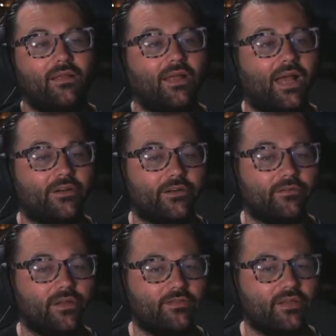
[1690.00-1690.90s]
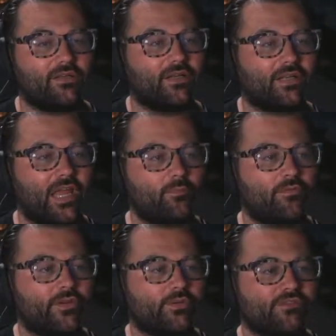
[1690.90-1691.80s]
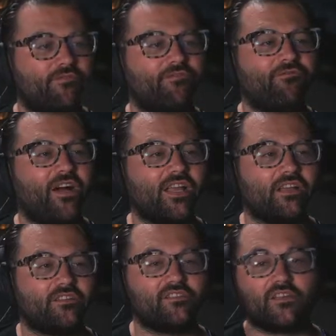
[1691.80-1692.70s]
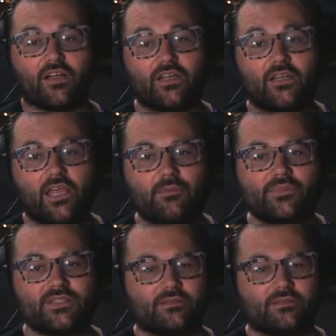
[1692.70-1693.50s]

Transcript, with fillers: I don't know. I think a lot of game reviewers fucking suck at games.